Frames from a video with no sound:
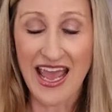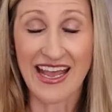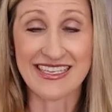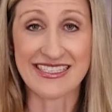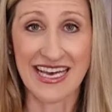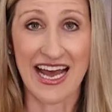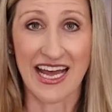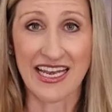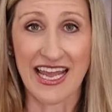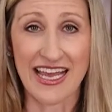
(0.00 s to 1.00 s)
is
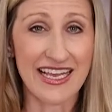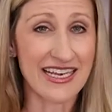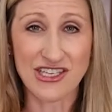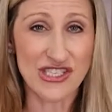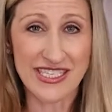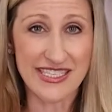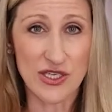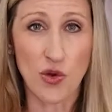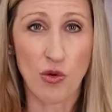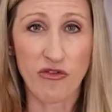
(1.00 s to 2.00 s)
that it just needs to
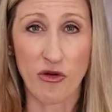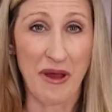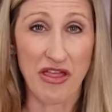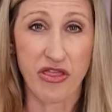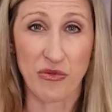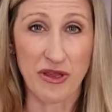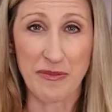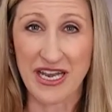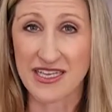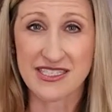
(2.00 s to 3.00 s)
cool for about 3
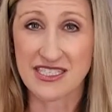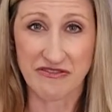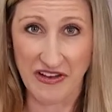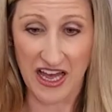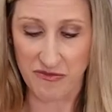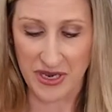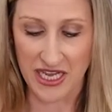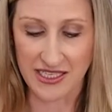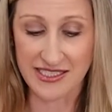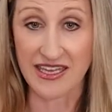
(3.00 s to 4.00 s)
minutes to 5
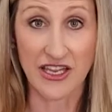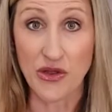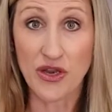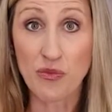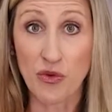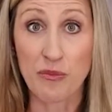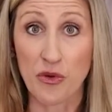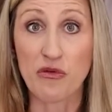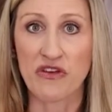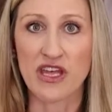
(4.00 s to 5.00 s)
minutes, and then you can
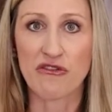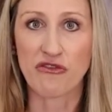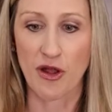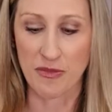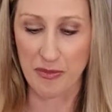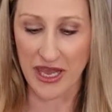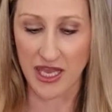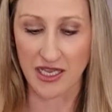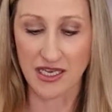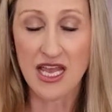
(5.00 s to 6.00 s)
remove it from the
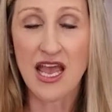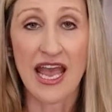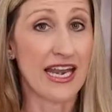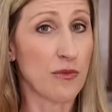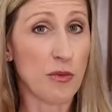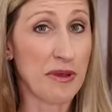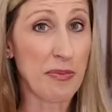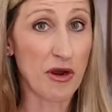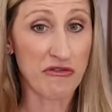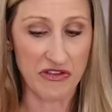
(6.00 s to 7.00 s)
pan, and it will be
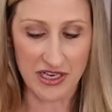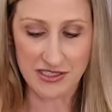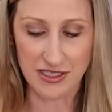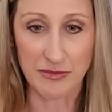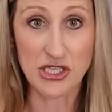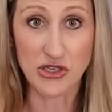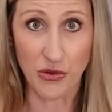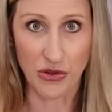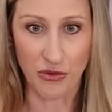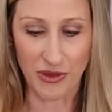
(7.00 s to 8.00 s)
perfect. So let me show
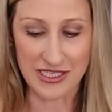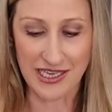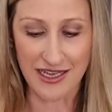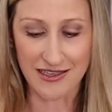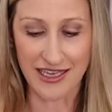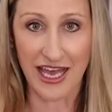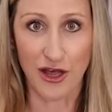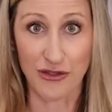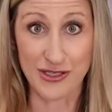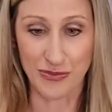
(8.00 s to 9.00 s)
you exactly
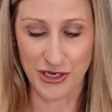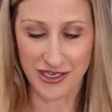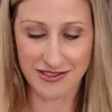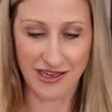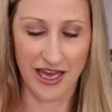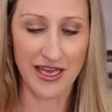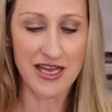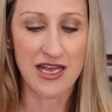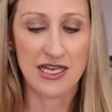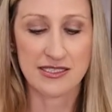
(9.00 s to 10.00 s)
how this works, okay?
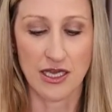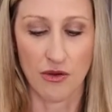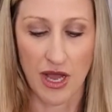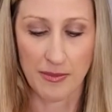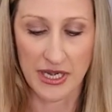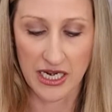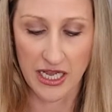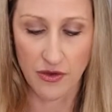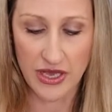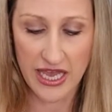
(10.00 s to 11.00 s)
So I'm going to
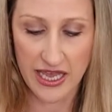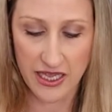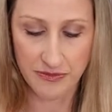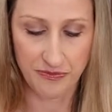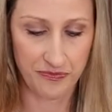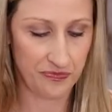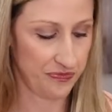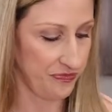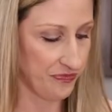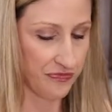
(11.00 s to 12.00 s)
go ahead
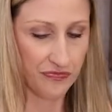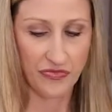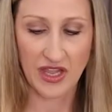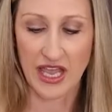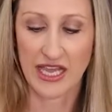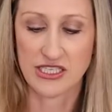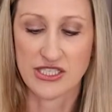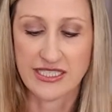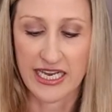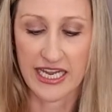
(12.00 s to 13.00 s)
and
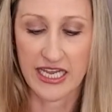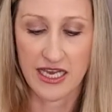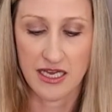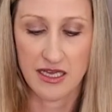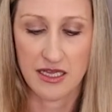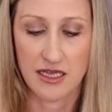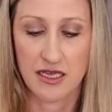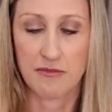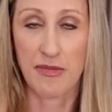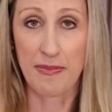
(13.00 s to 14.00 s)
just take
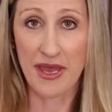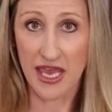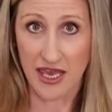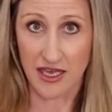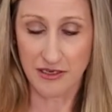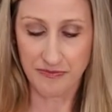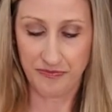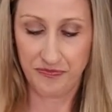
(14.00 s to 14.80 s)
my pan.